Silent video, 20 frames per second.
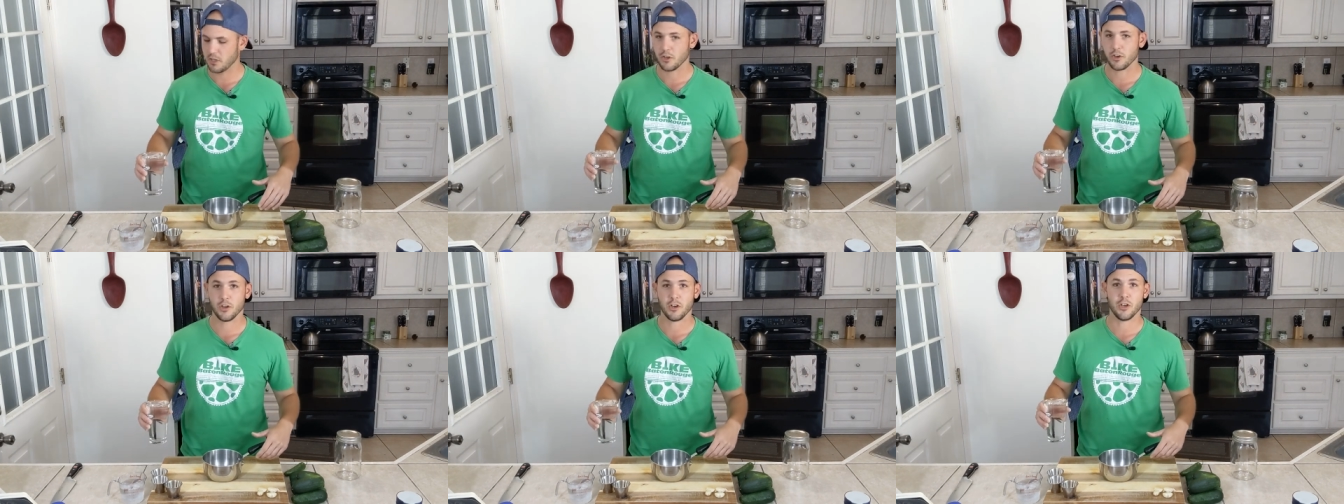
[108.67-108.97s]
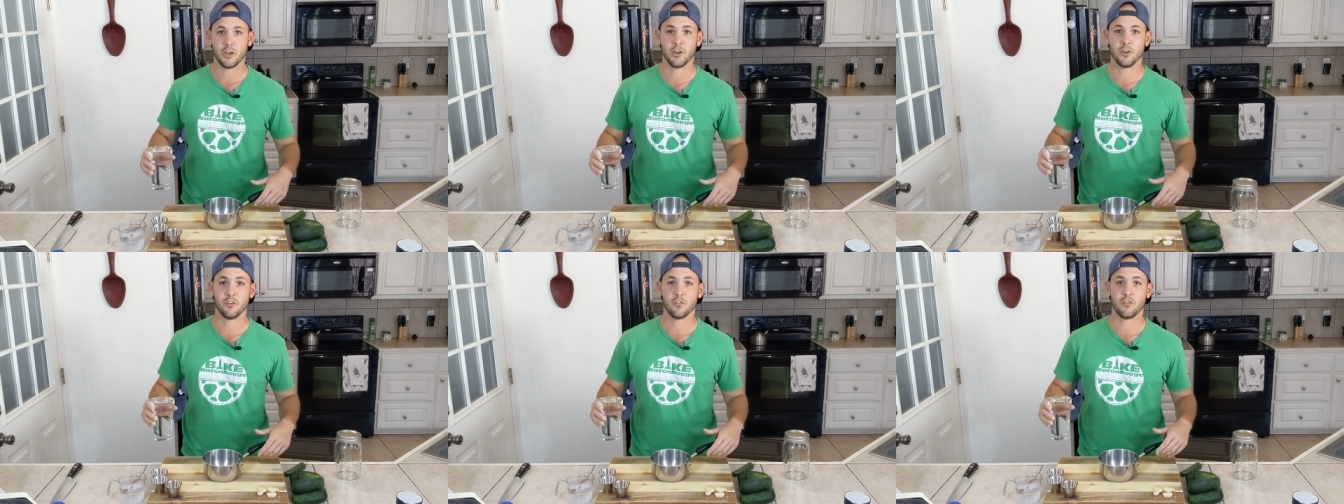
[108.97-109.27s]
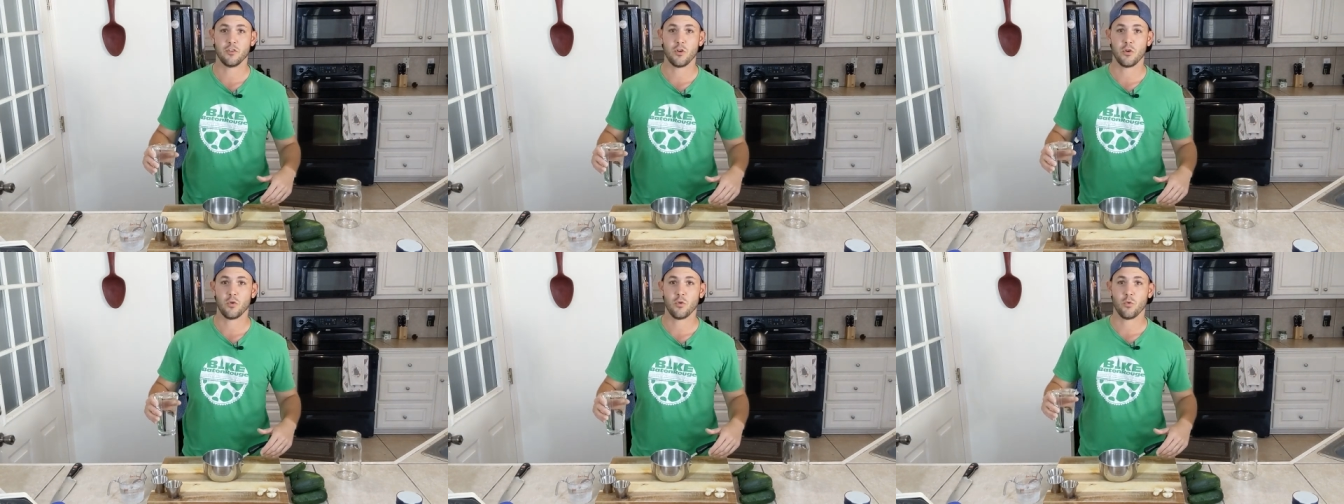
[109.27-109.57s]

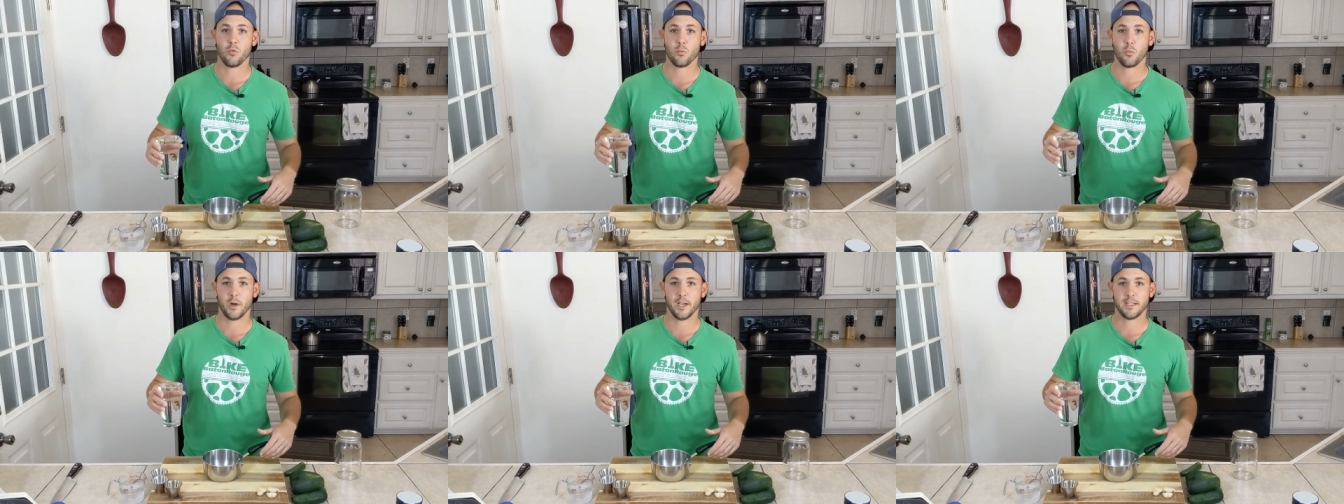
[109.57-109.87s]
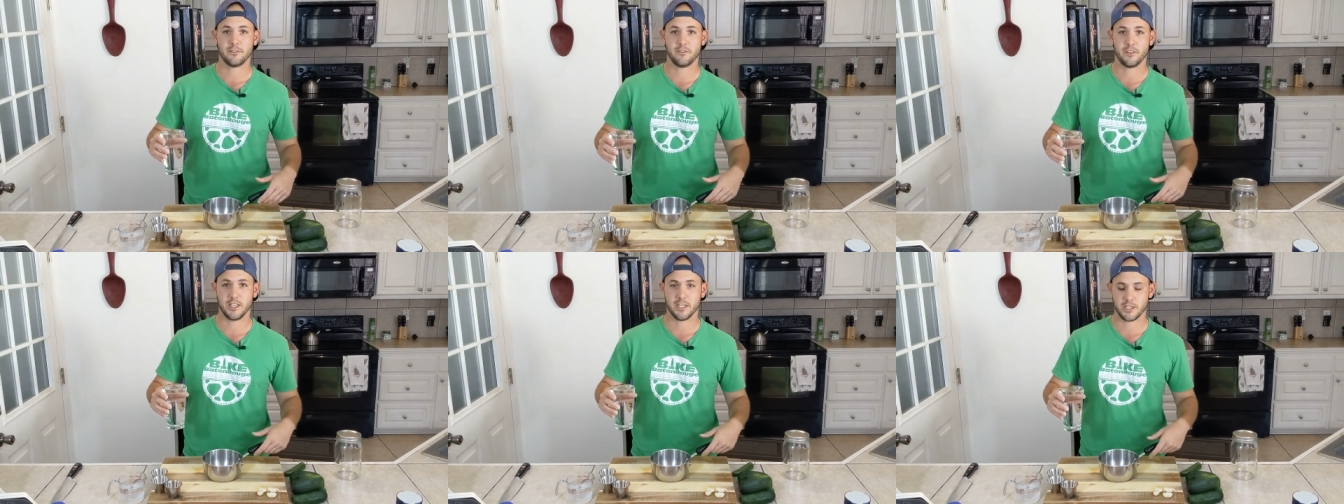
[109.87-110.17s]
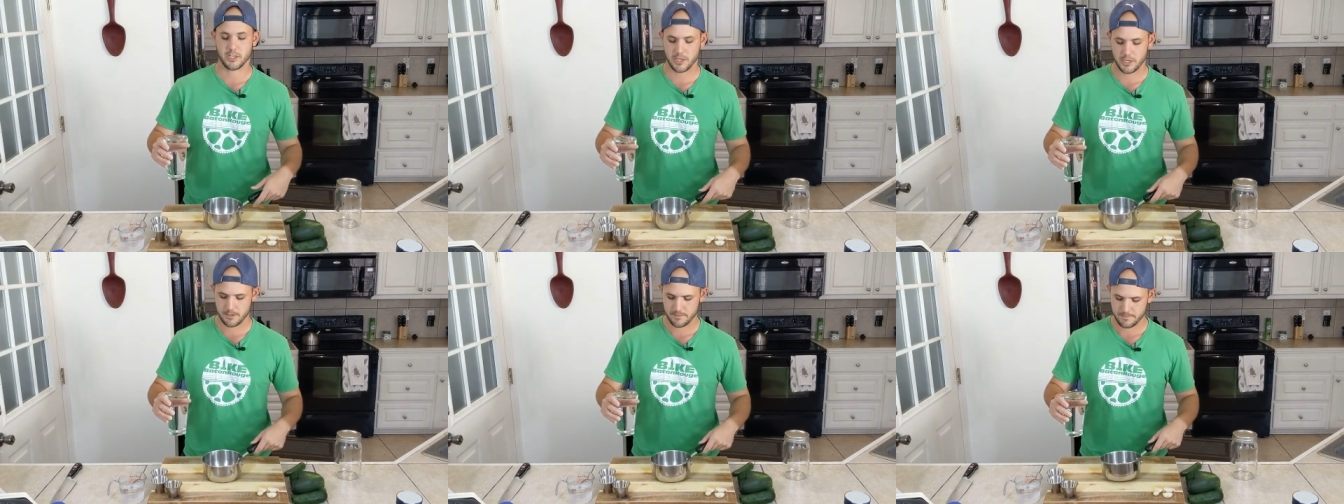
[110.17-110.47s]
of white
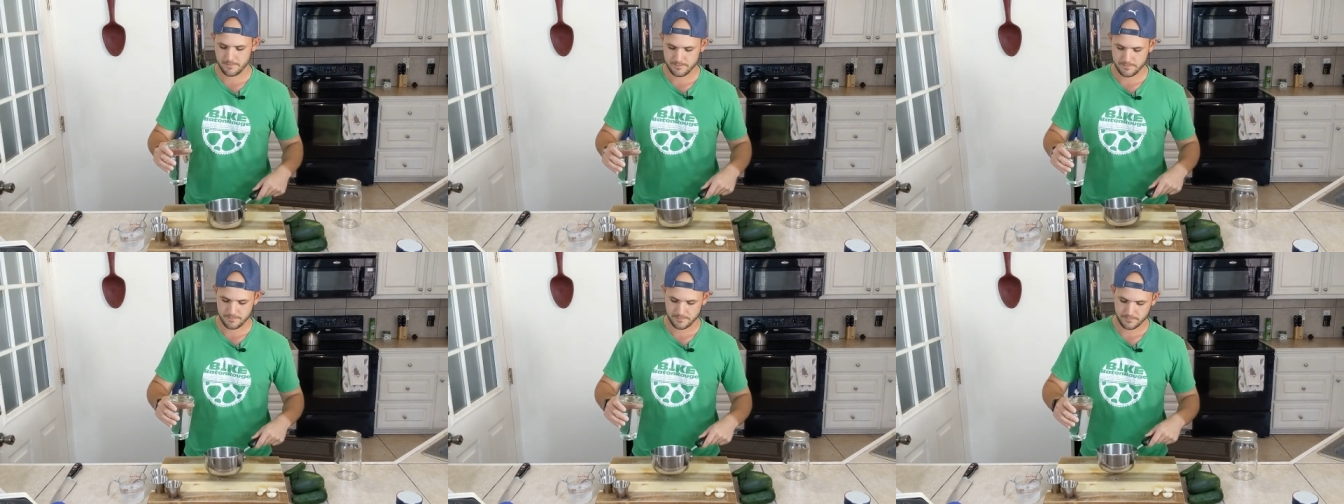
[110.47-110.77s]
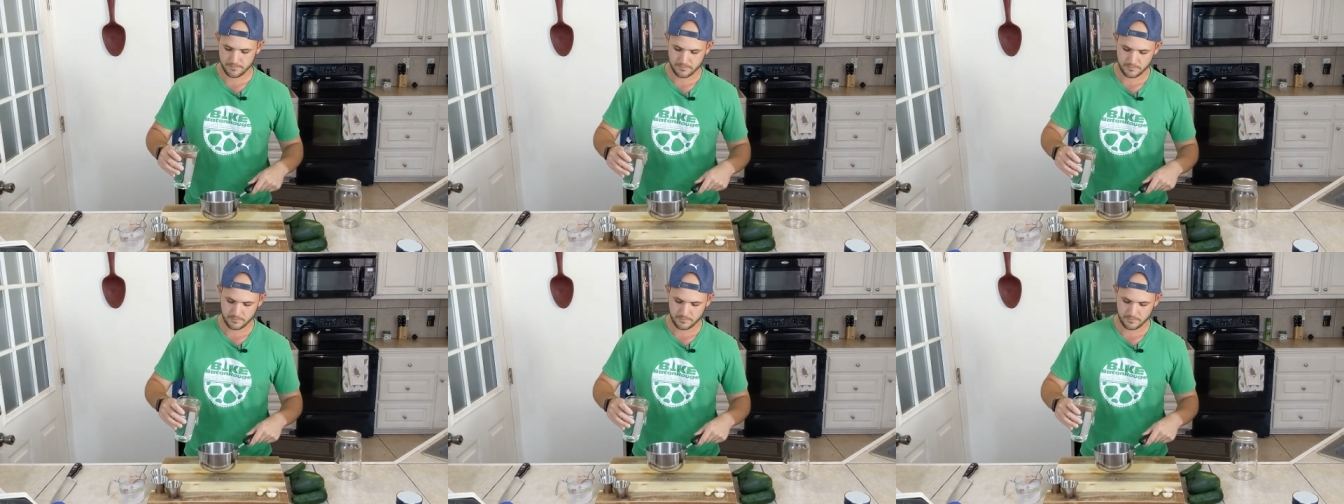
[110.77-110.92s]
vinegar,